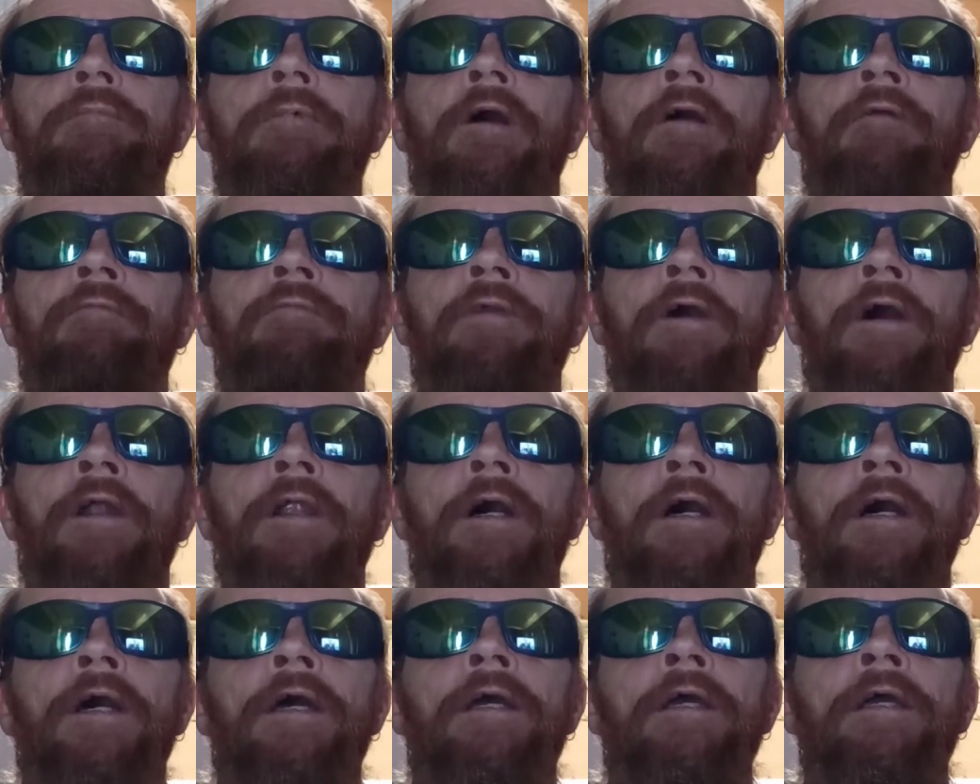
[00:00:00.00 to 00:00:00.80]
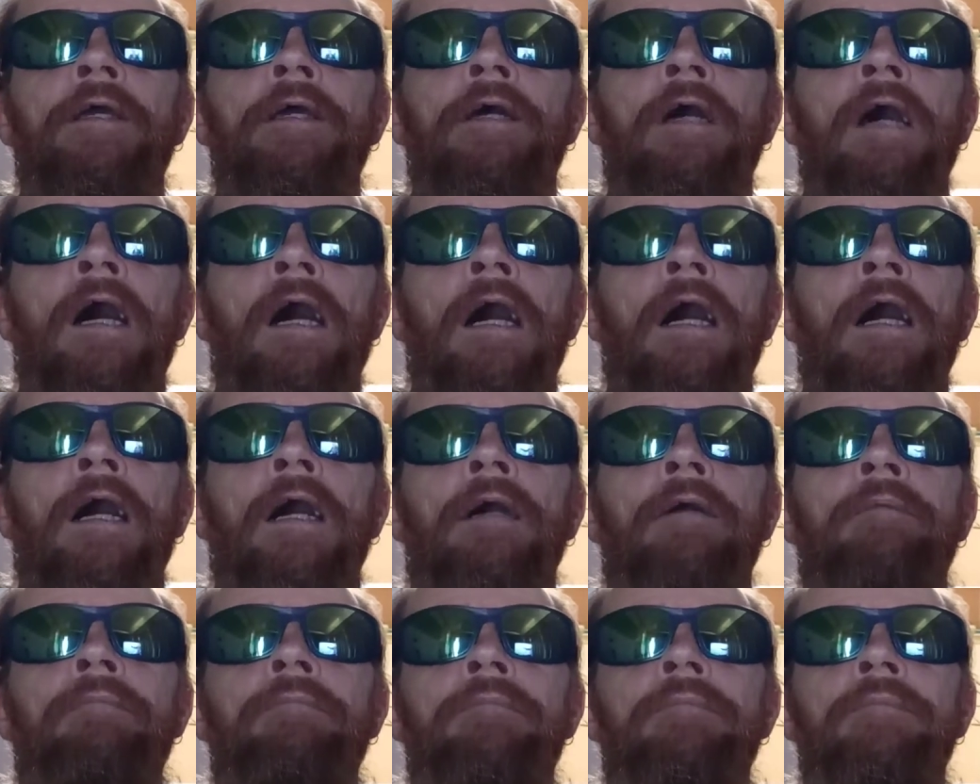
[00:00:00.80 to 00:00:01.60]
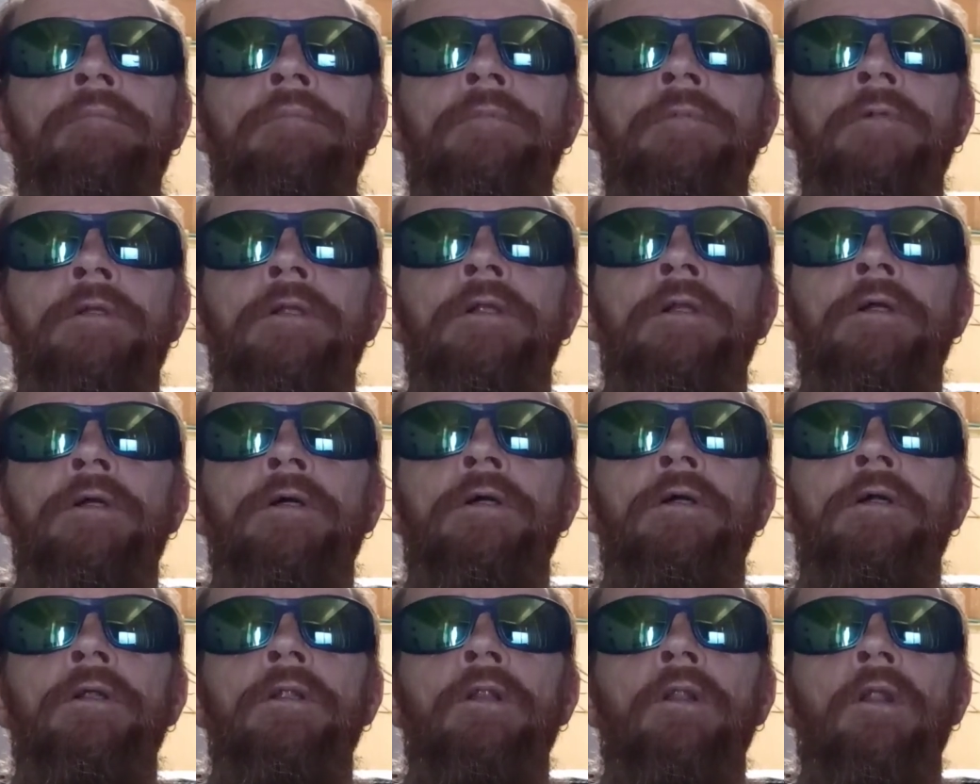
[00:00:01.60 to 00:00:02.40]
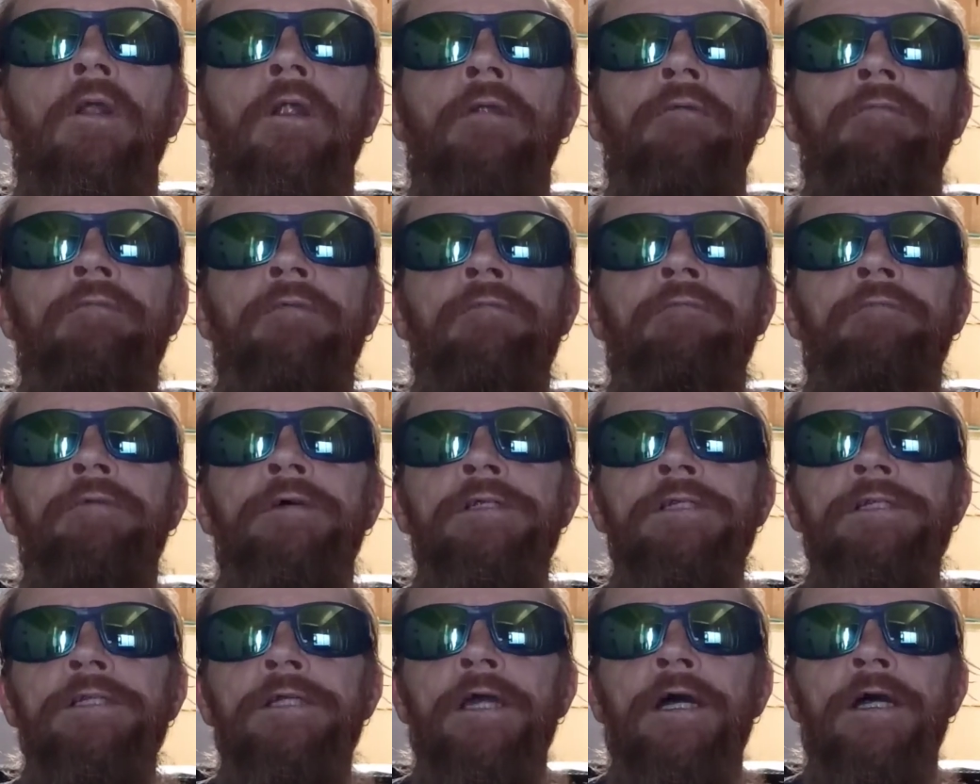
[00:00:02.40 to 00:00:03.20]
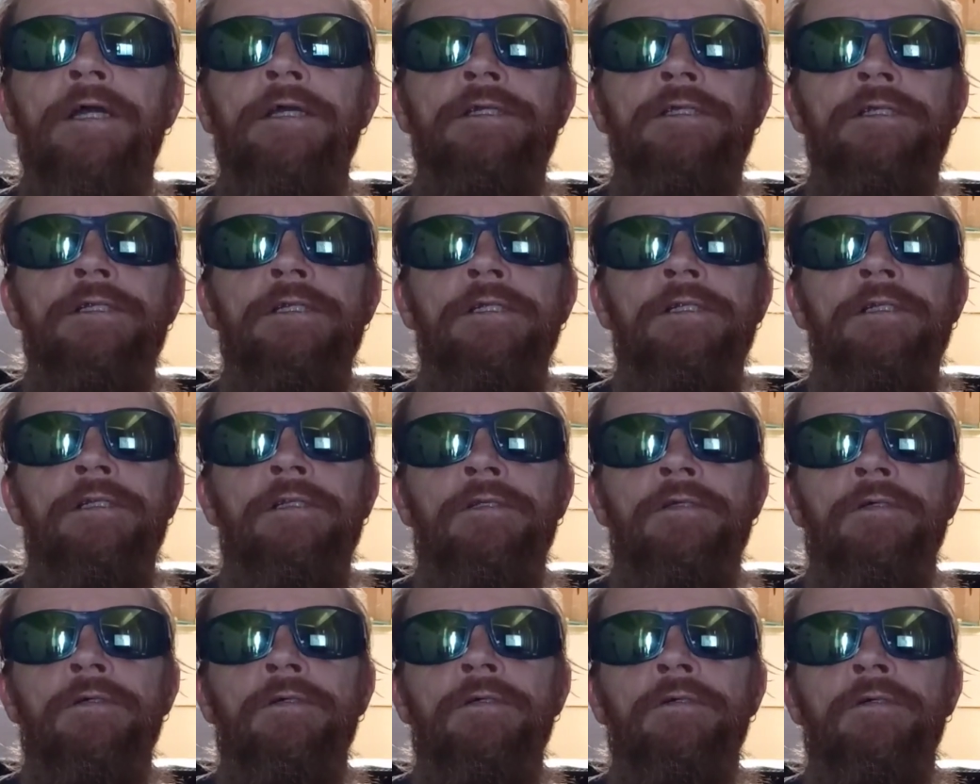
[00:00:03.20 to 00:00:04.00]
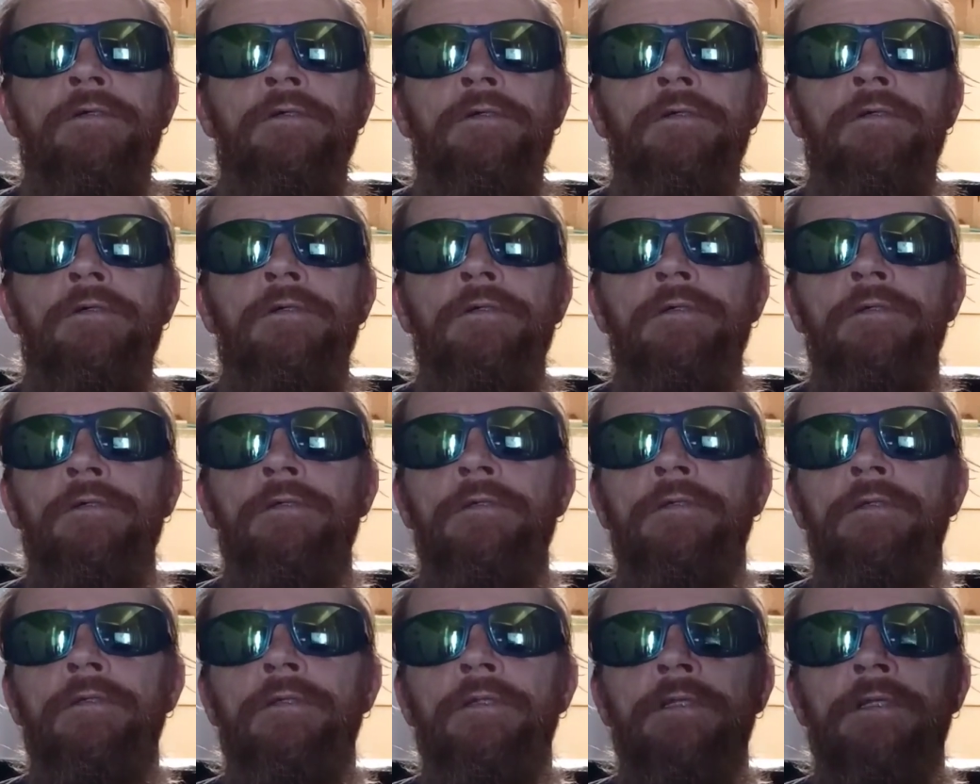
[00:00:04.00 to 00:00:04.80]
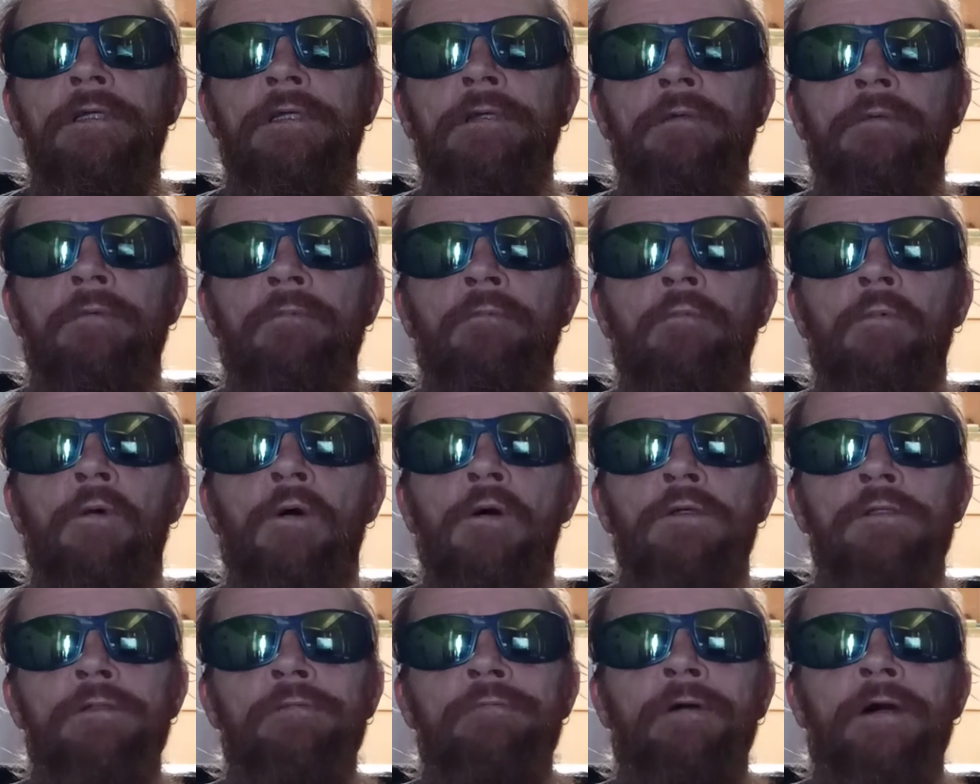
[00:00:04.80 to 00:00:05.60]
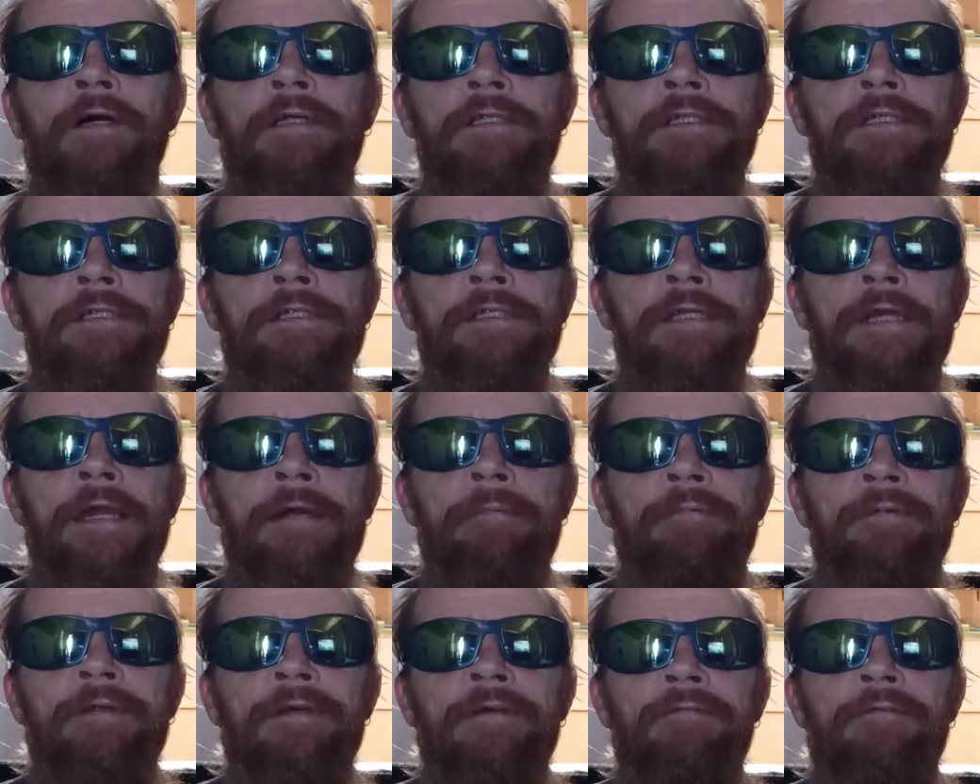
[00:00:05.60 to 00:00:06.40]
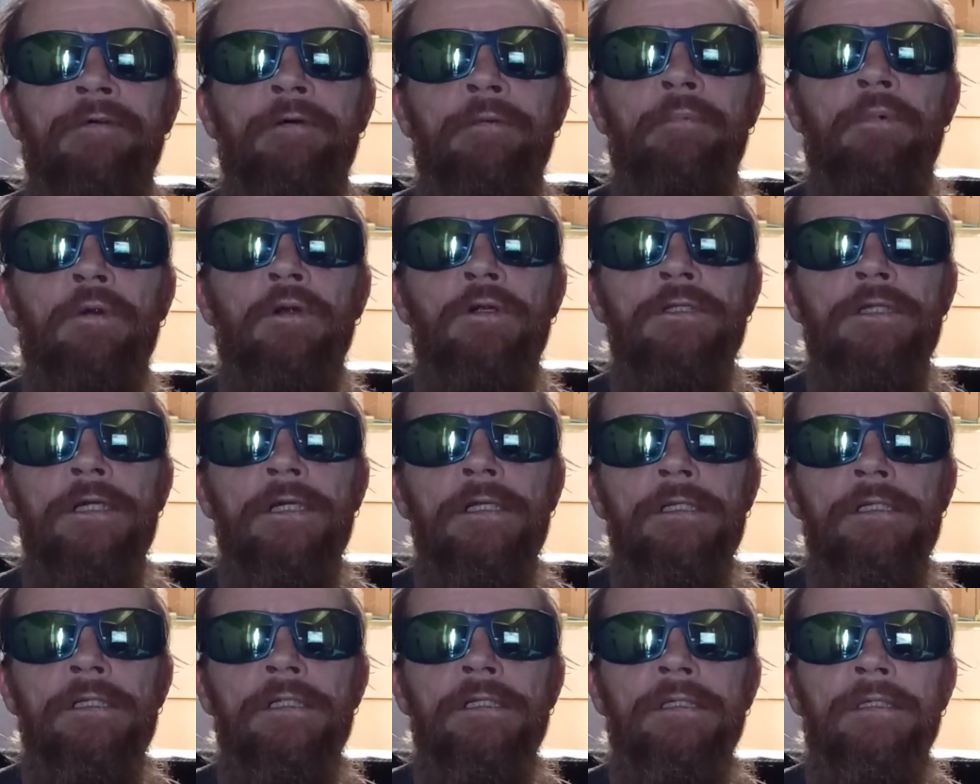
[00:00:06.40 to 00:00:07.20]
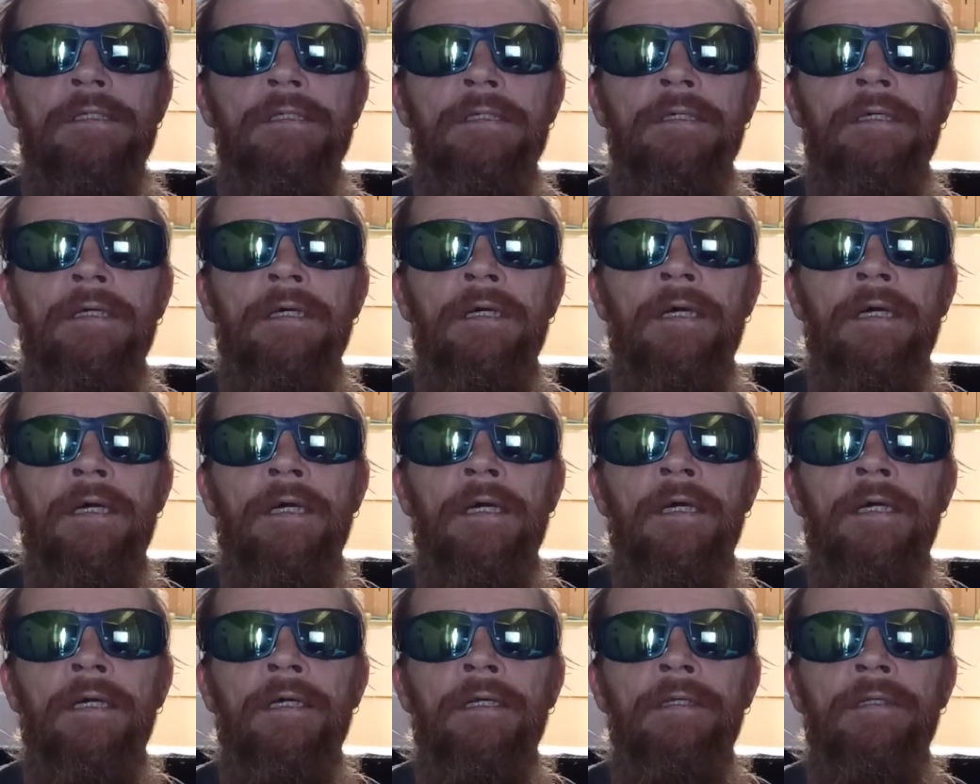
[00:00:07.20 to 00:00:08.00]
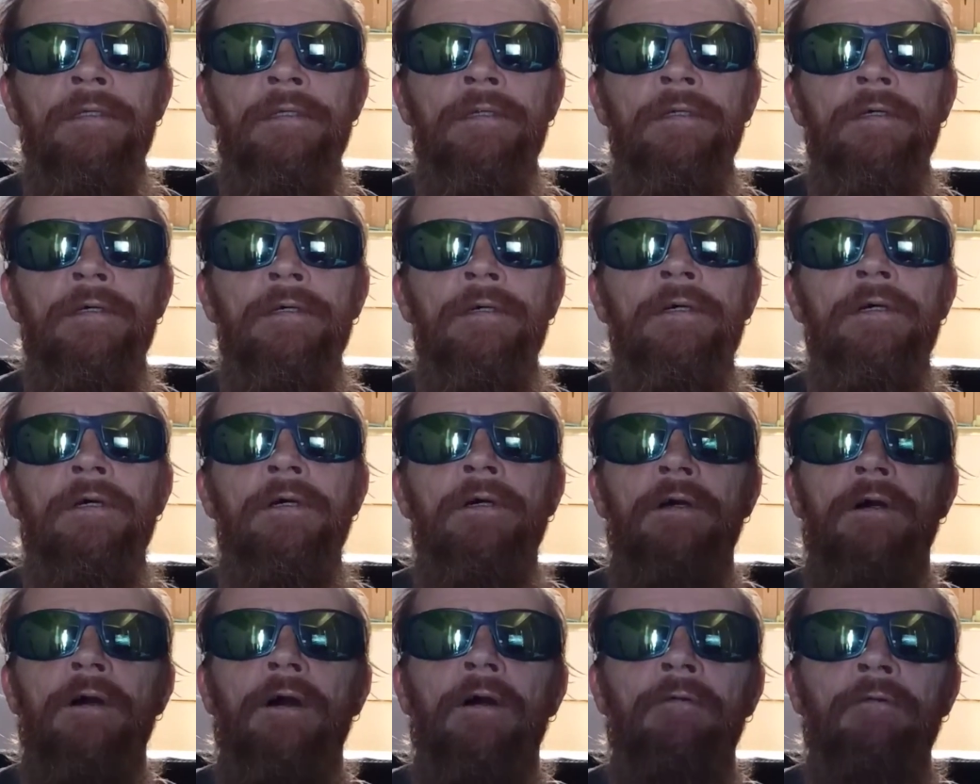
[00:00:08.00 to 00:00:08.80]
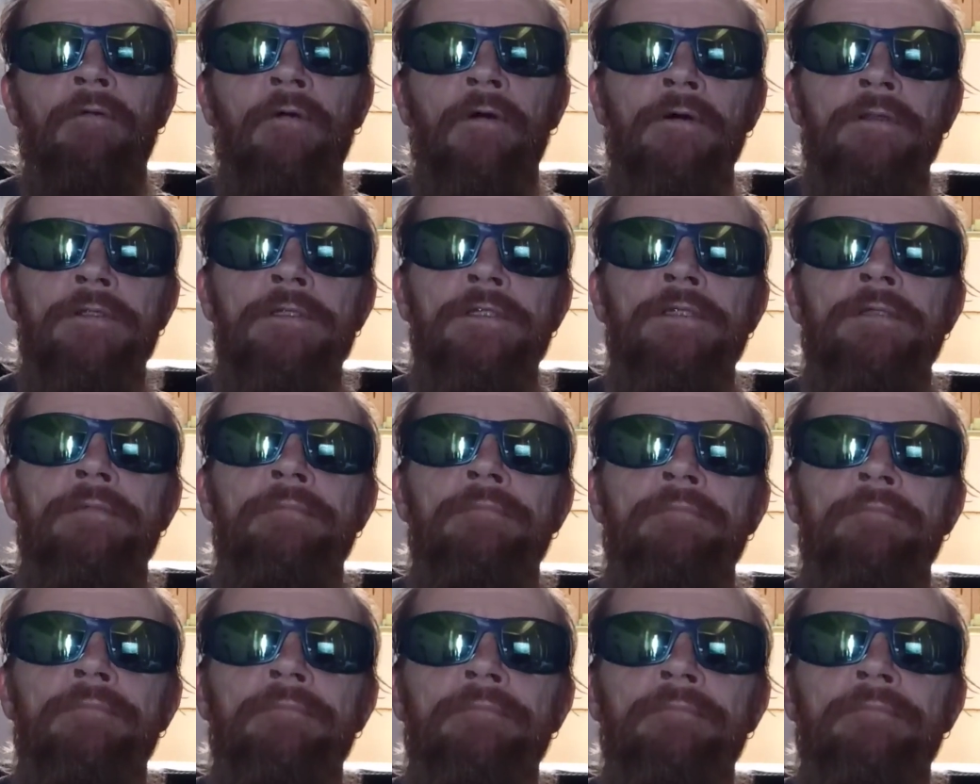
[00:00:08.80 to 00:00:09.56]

I've done a um, lot of investigation into the world's fastest Captiva project, and I've got some